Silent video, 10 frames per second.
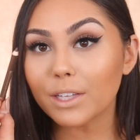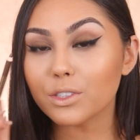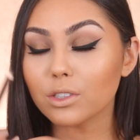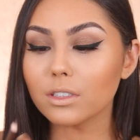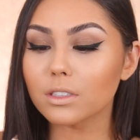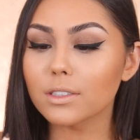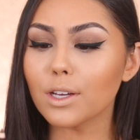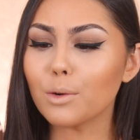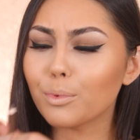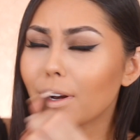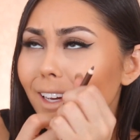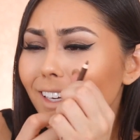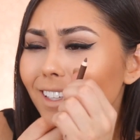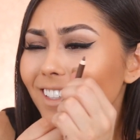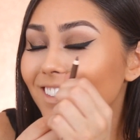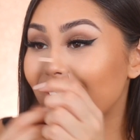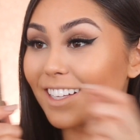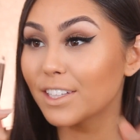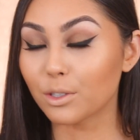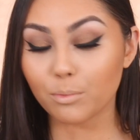pencil. It's so pretty. It's like
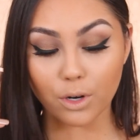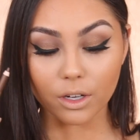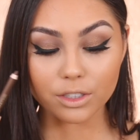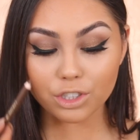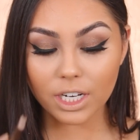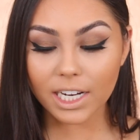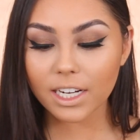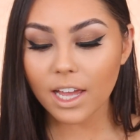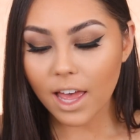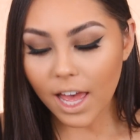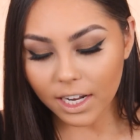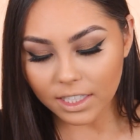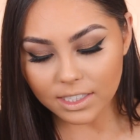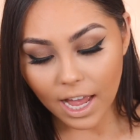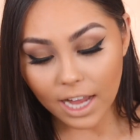a little bronze shade and it's